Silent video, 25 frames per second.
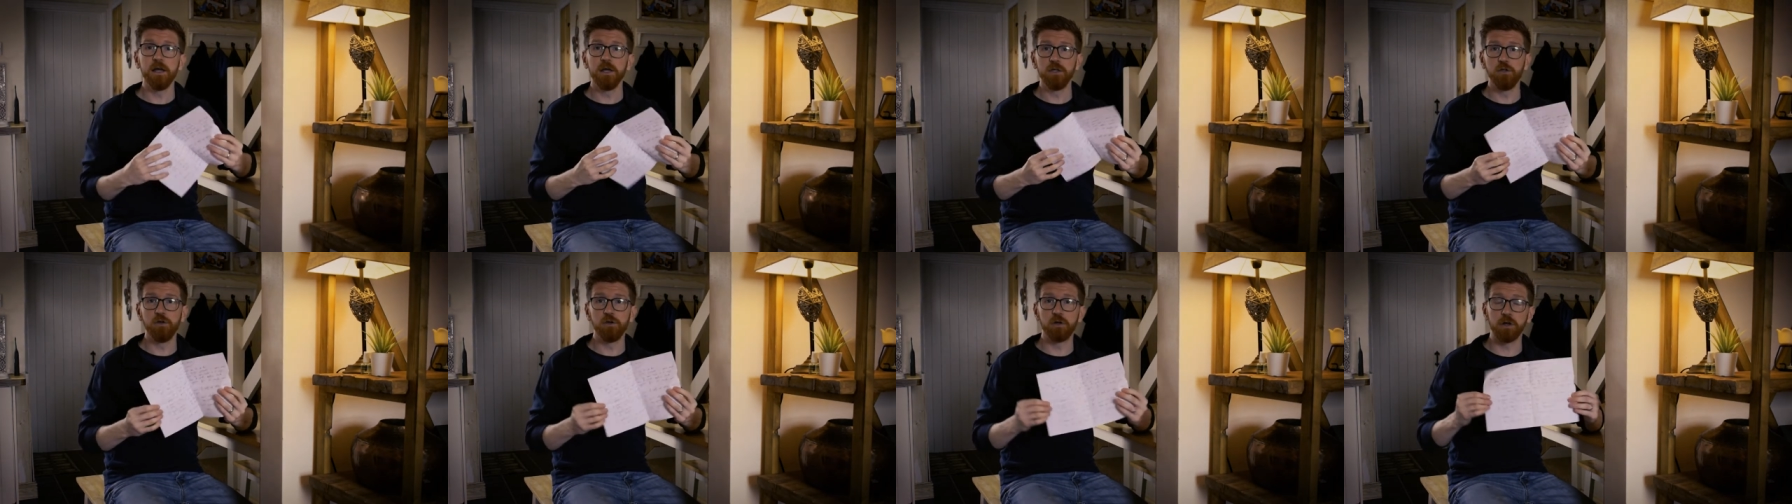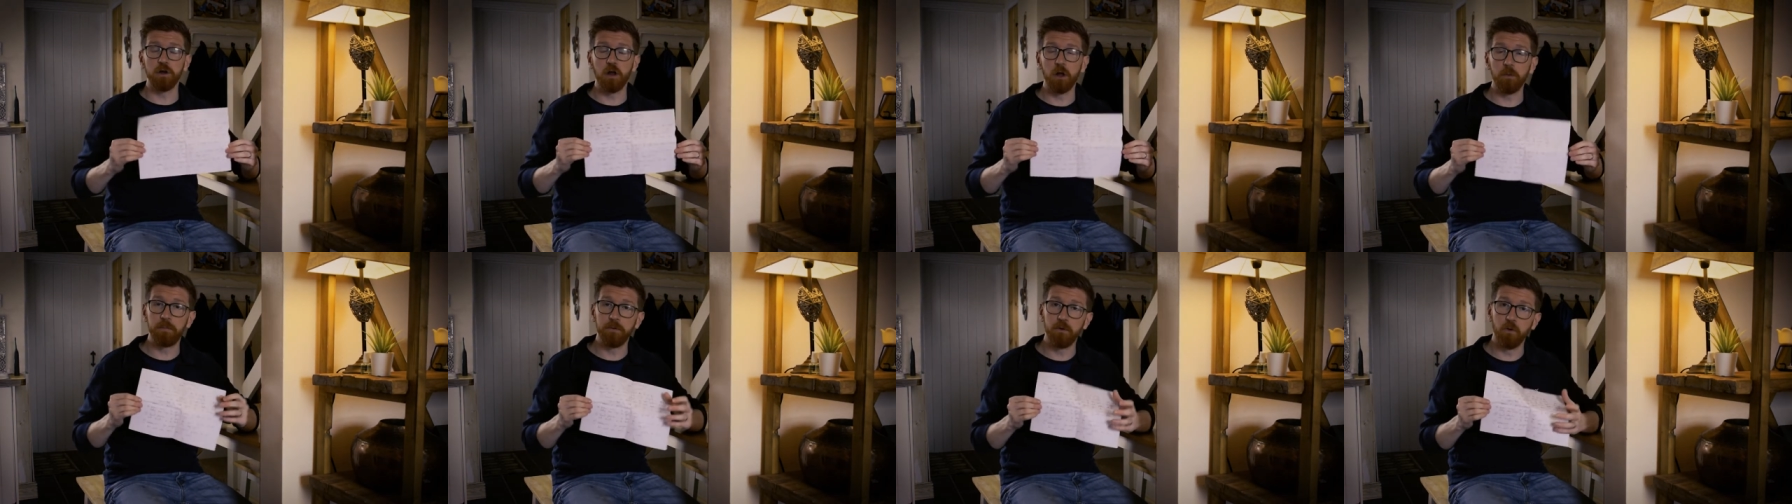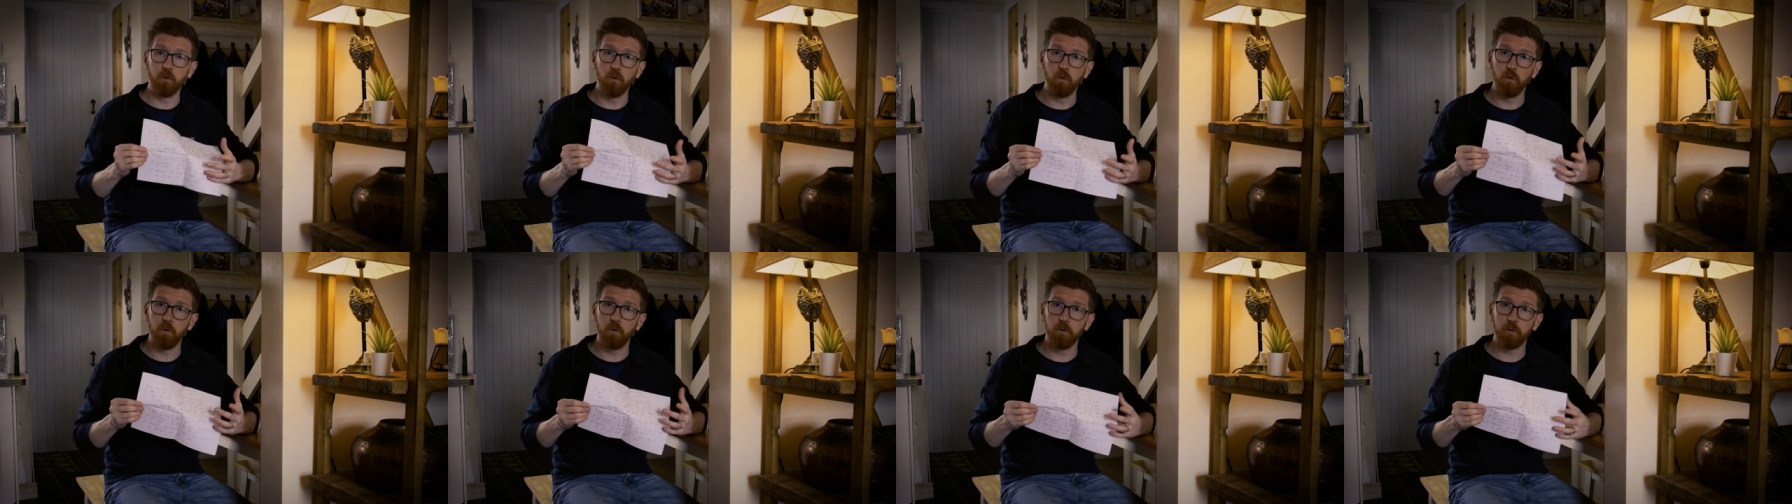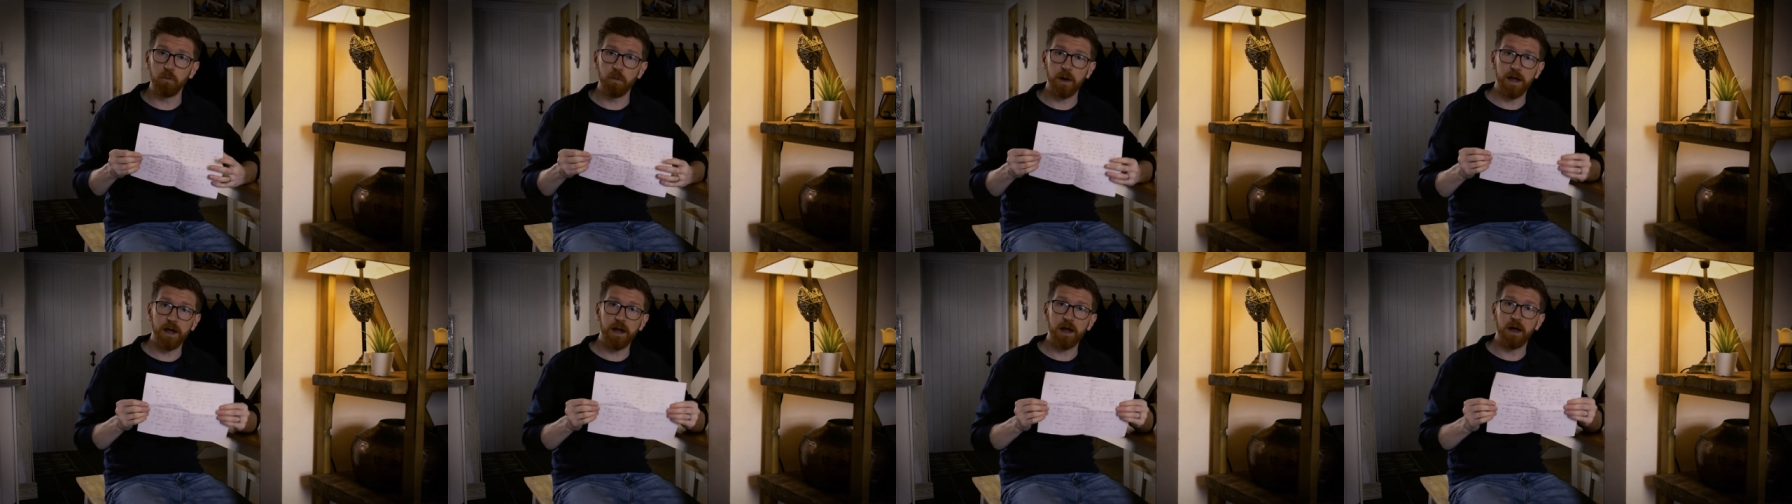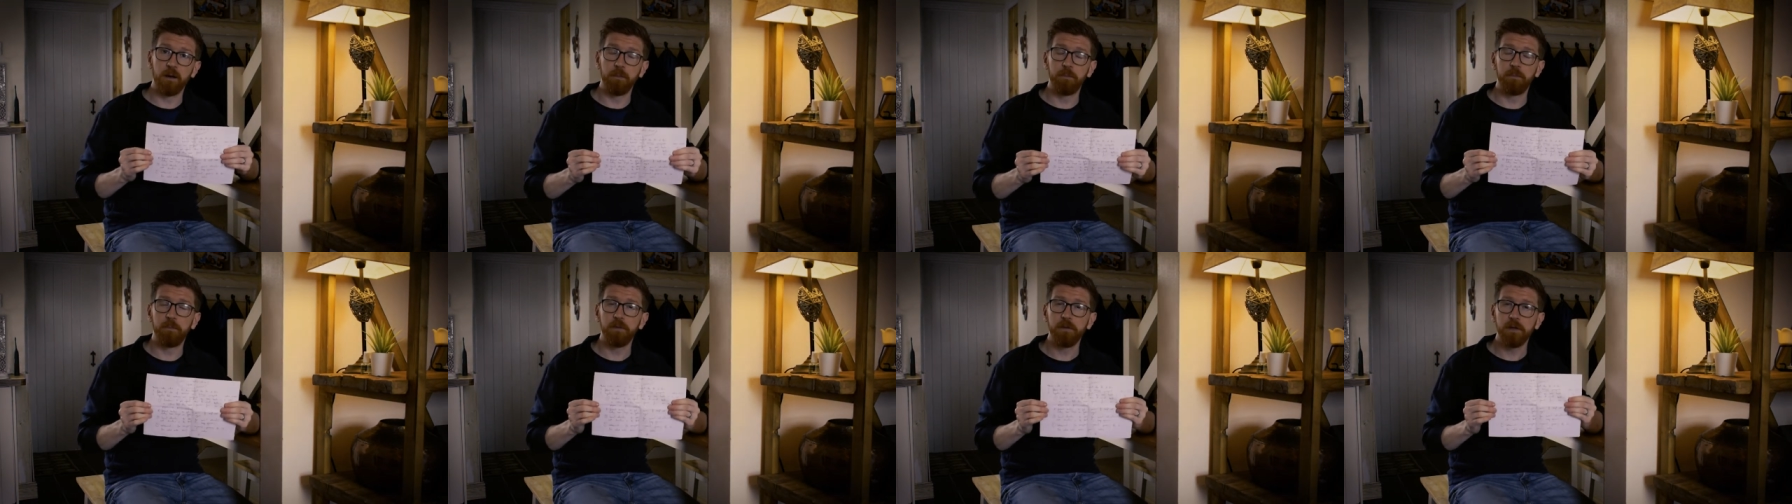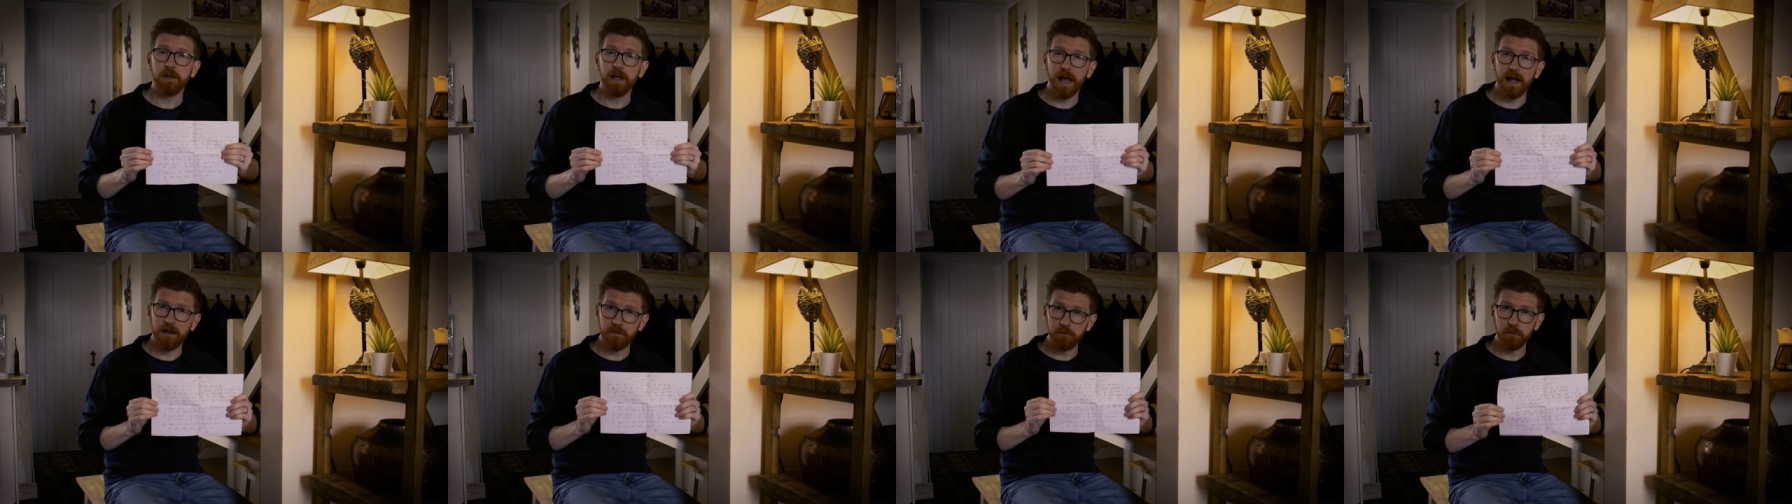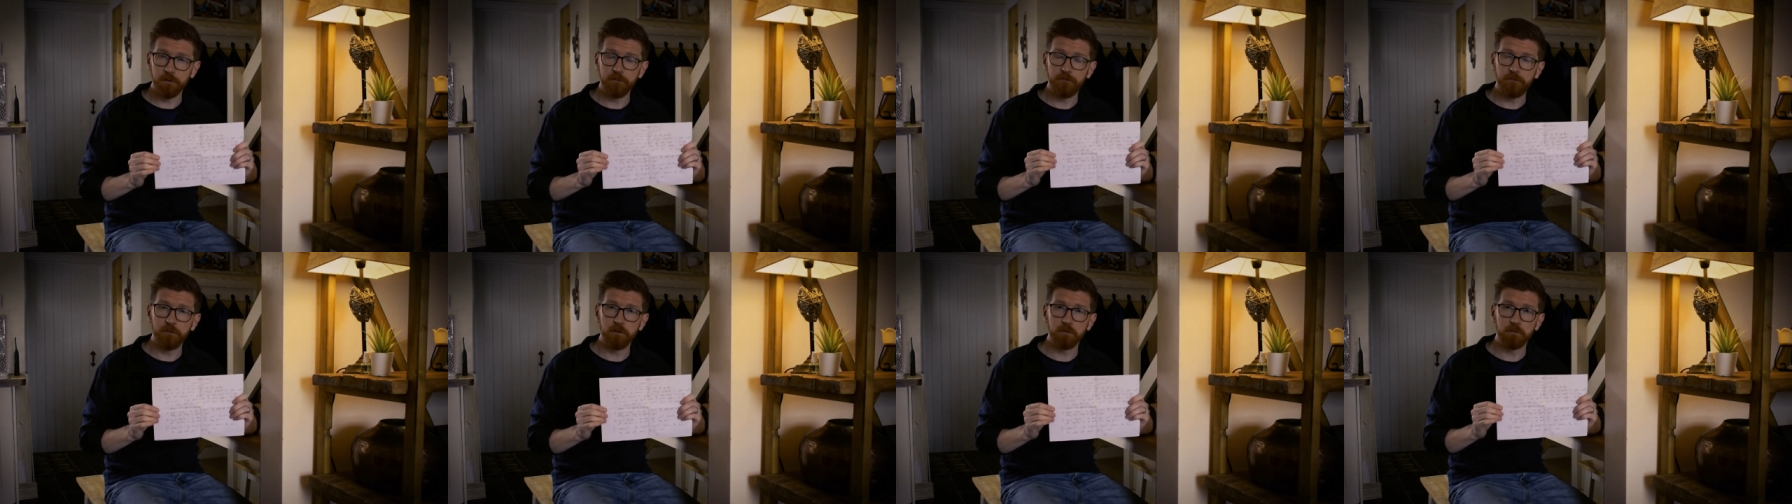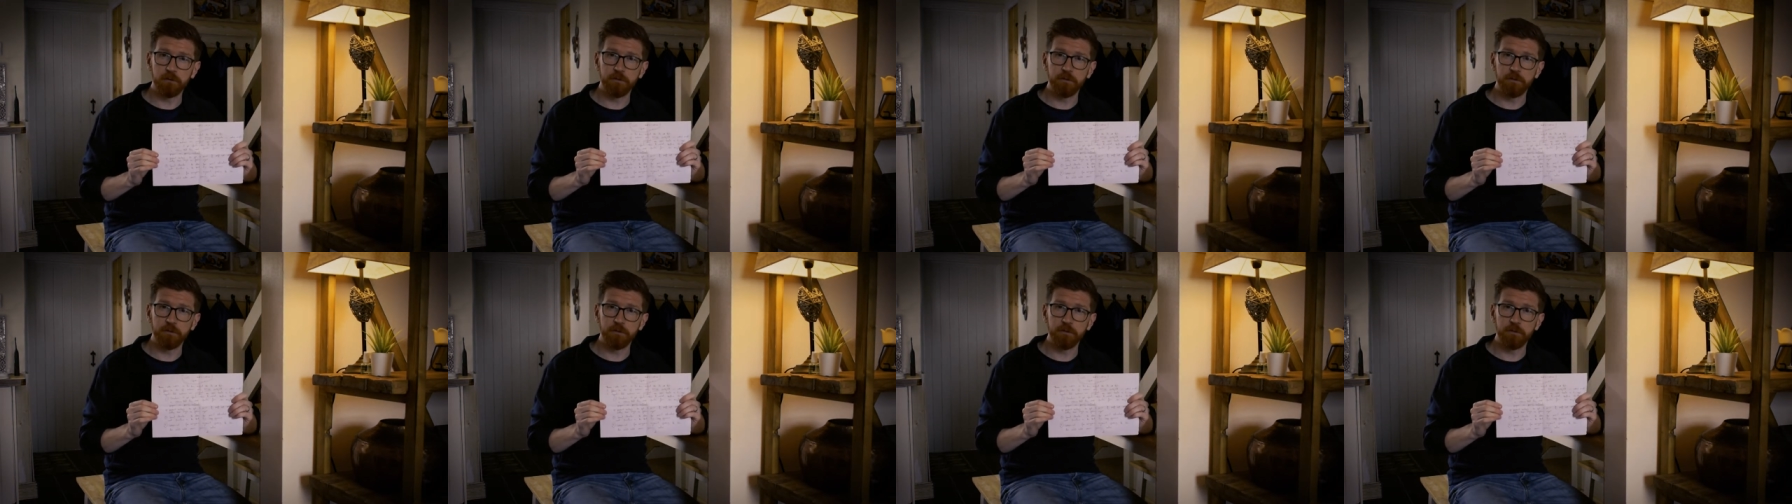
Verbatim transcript: you can open it all the way up and do a full